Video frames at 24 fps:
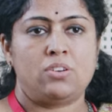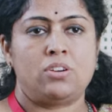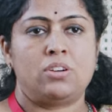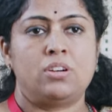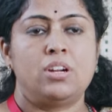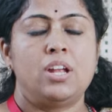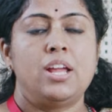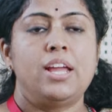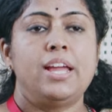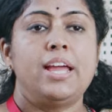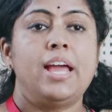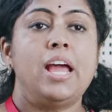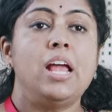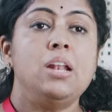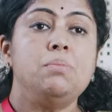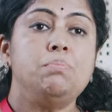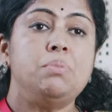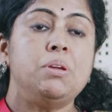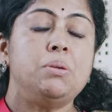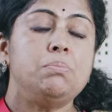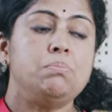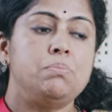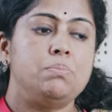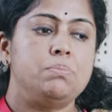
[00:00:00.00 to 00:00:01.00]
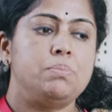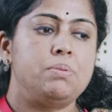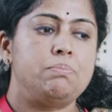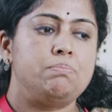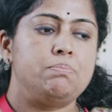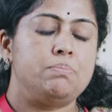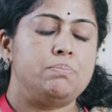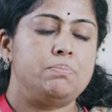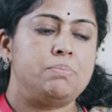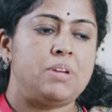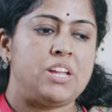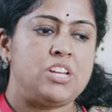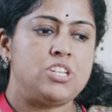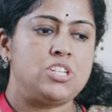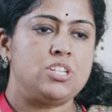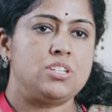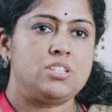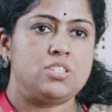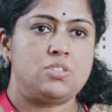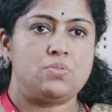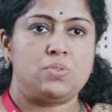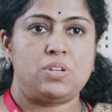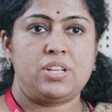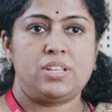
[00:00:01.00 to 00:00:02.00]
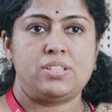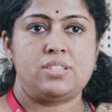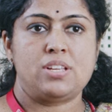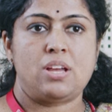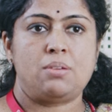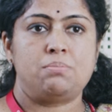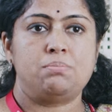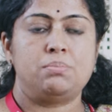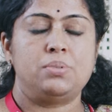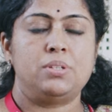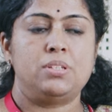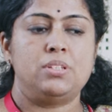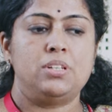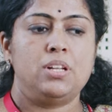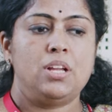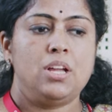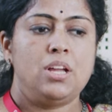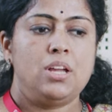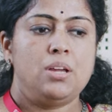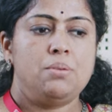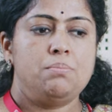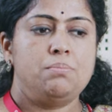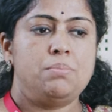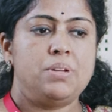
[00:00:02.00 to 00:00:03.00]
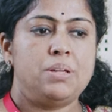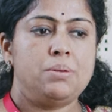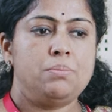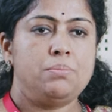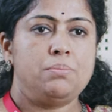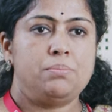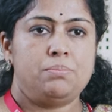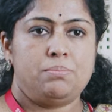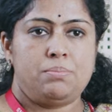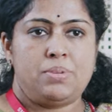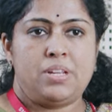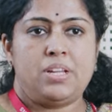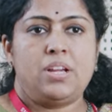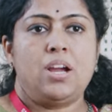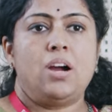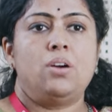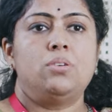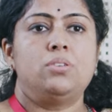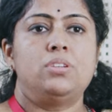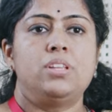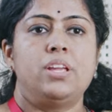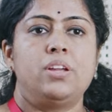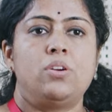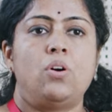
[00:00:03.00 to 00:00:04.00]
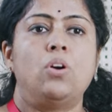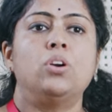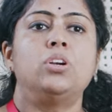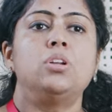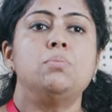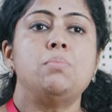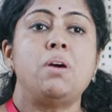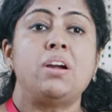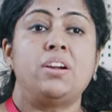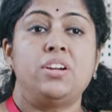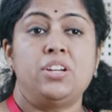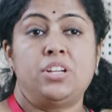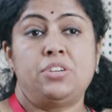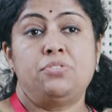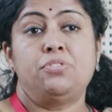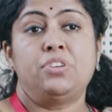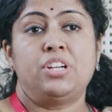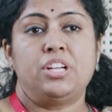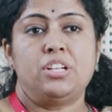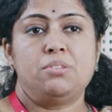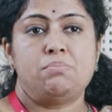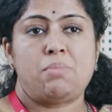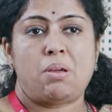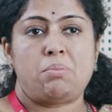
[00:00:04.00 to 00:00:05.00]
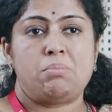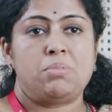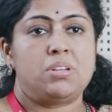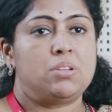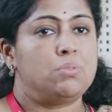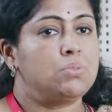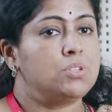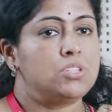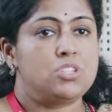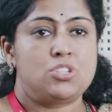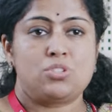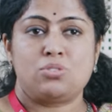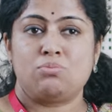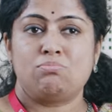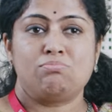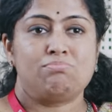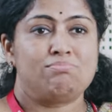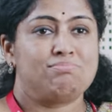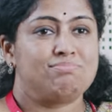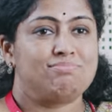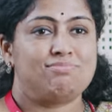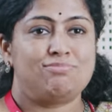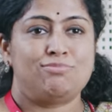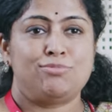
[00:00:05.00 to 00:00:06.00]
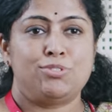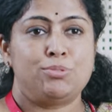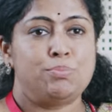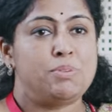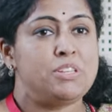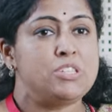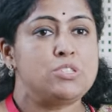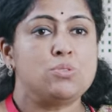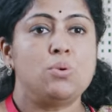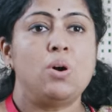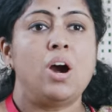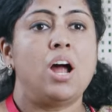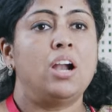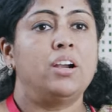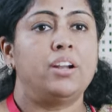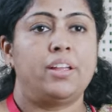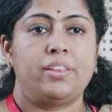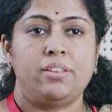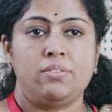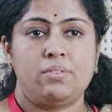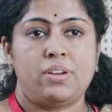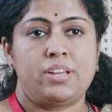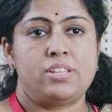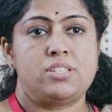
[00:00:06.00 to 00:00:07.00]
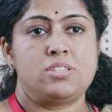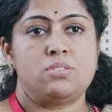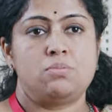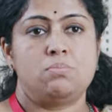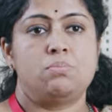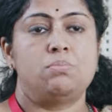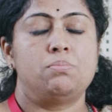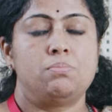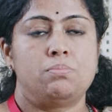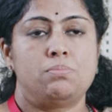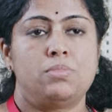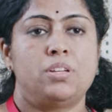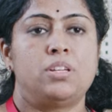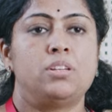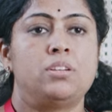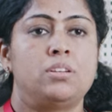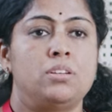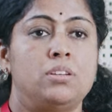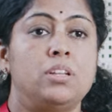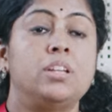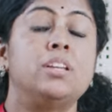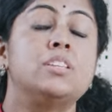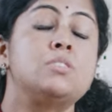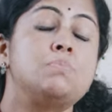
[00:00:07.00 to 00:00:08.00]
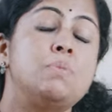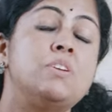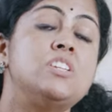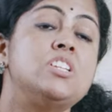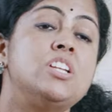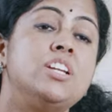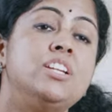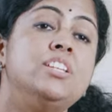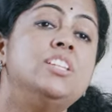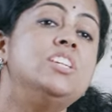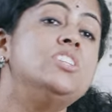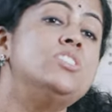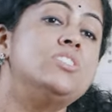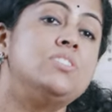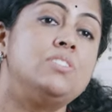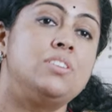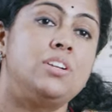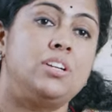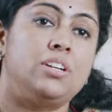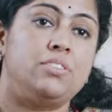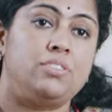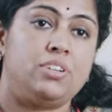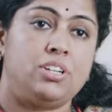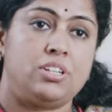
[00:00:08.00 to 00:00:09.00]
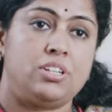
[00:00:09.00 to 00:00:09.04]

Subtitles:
or helping patients, for example, bring out their autobiographical memory, which would be so hard otherwise, especially in degenerative